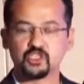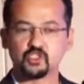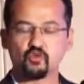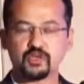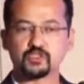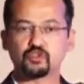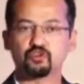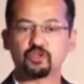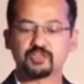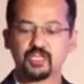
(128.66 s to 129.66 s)
So what's the
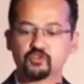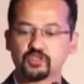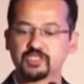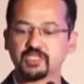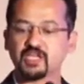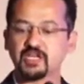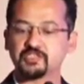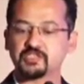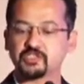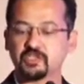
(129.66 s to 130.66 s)
role of transthoracic in
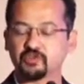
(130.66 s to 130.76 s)
anesthesia?